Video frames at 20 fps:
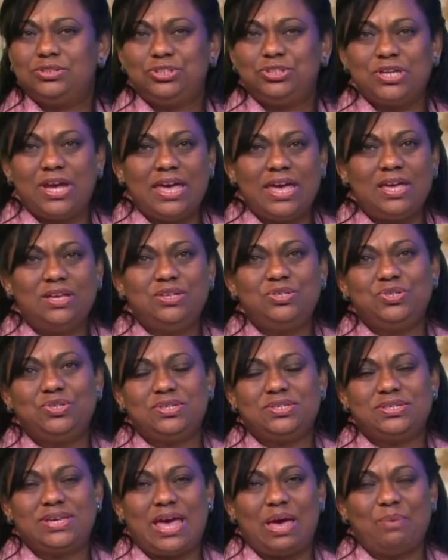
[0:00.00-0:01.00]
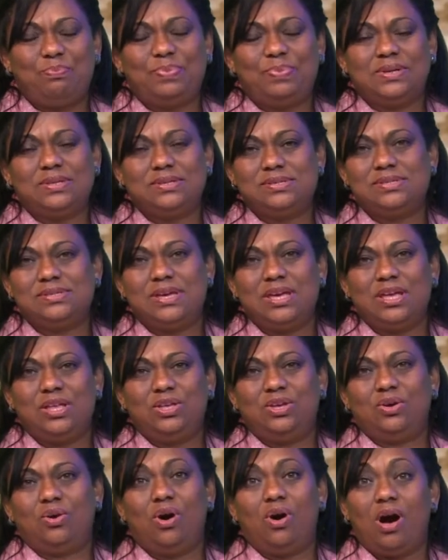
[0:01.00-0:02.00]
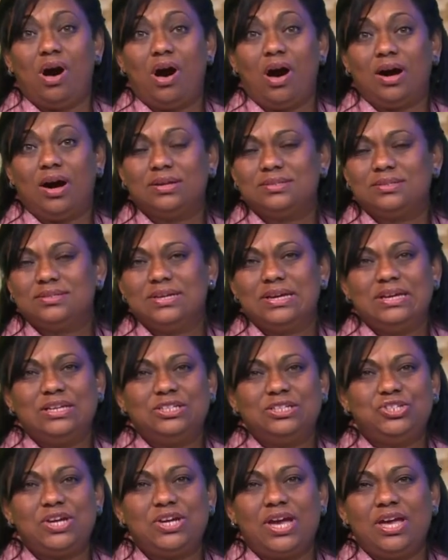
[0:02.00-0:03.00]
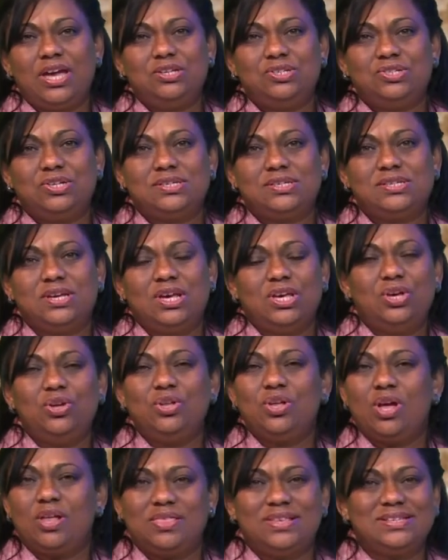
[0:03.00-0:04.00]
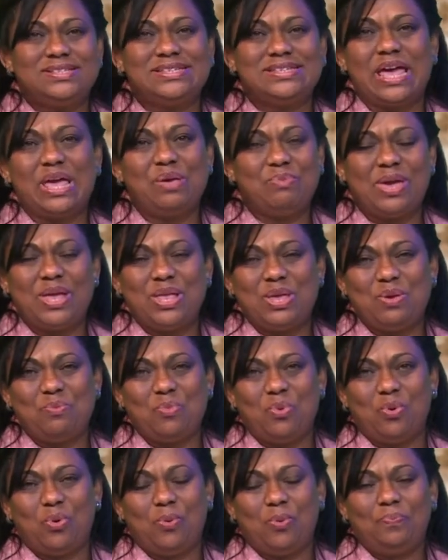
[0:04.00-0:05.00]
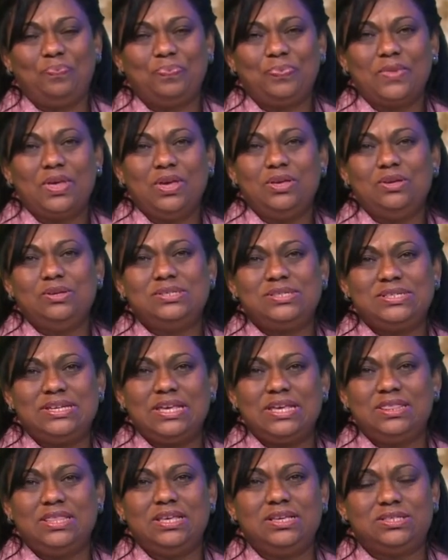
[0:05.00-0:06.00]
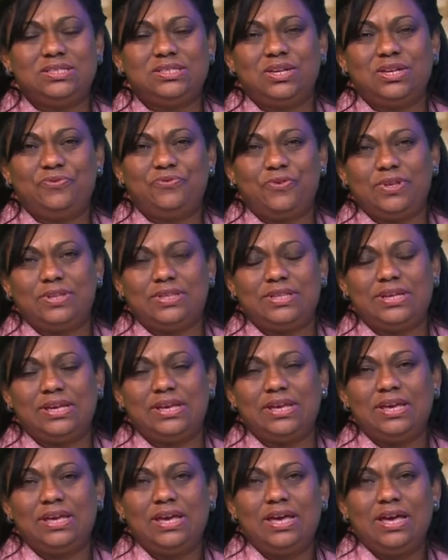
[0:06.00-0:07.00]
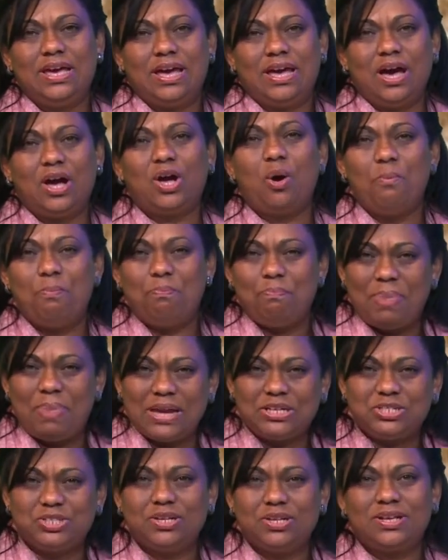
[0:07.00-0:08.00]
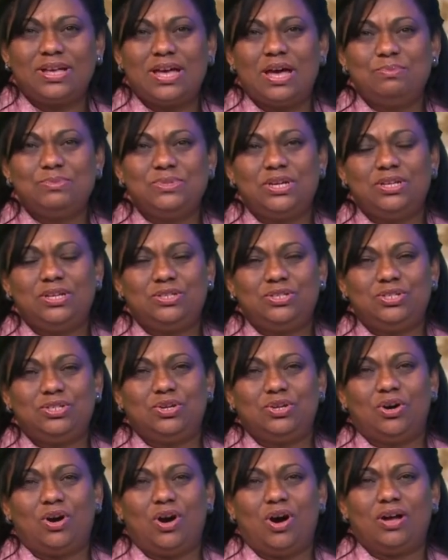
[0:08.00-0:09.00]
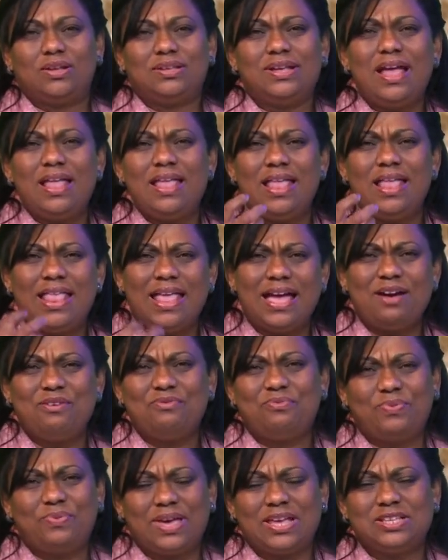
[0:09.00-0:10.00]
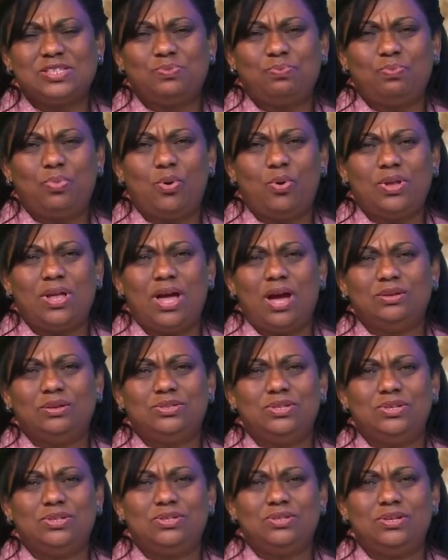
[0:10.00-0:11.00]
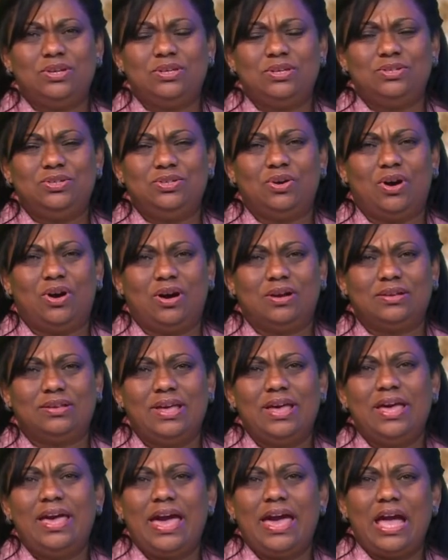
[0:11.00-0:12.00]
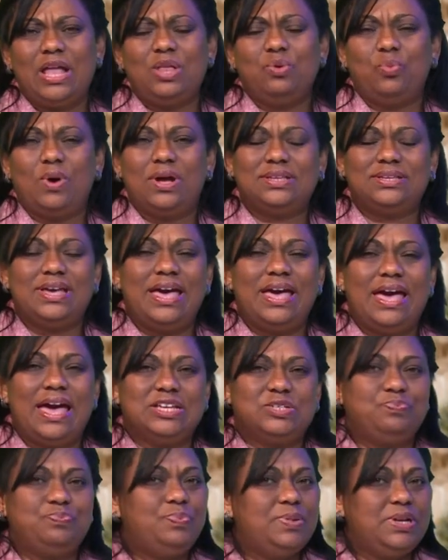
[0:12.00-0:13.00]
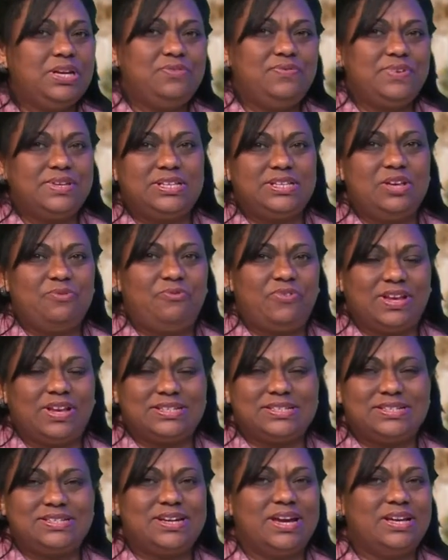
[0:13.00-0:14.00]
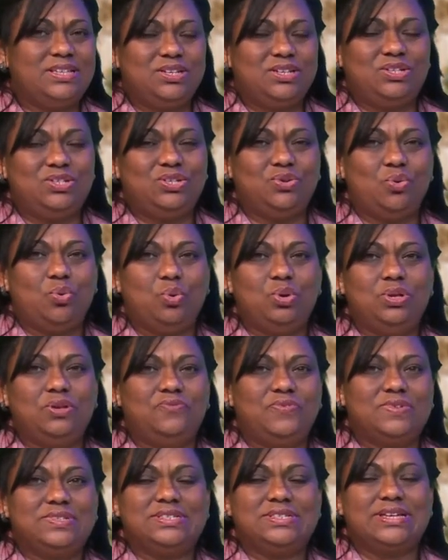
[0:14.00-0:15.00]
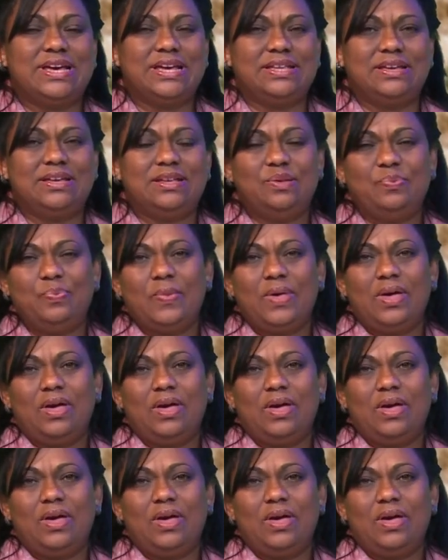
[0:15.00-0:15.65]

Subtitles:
changes happens in your heart. Changes, you're not the same anymore. You see things differently. A compassion comes into your heart. A love gets poured out into your heart. And what has previously frustrated you, all of a sudden,